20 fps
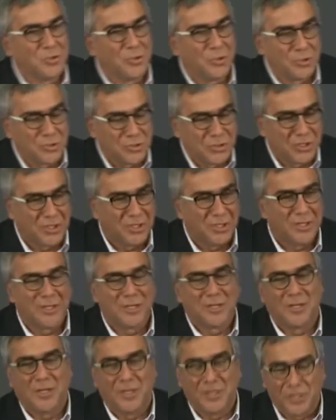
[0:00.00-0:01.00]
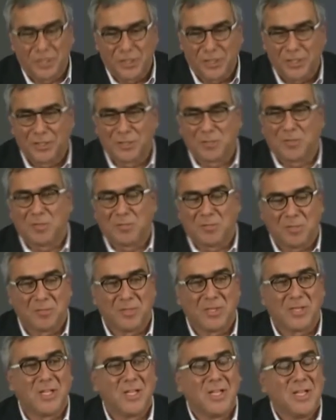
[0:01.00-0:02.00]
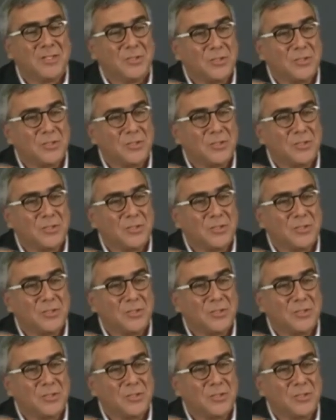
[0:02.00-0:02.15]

nausea, headache, blah, blah, blah.